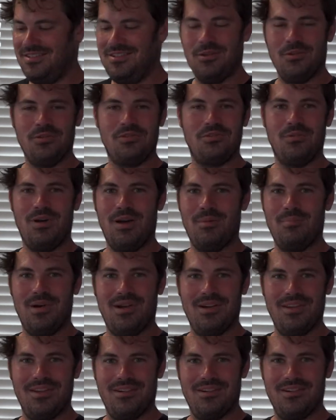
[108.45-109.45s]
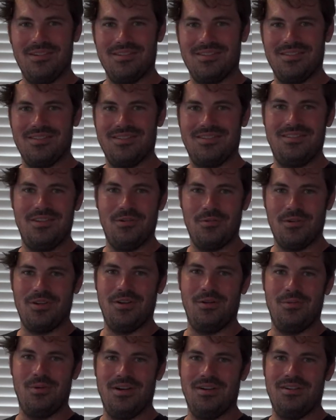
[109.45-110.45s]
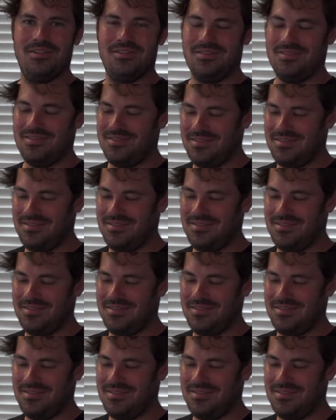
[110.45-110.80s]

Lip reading: Don't swap body harnesses. Don't cut wires.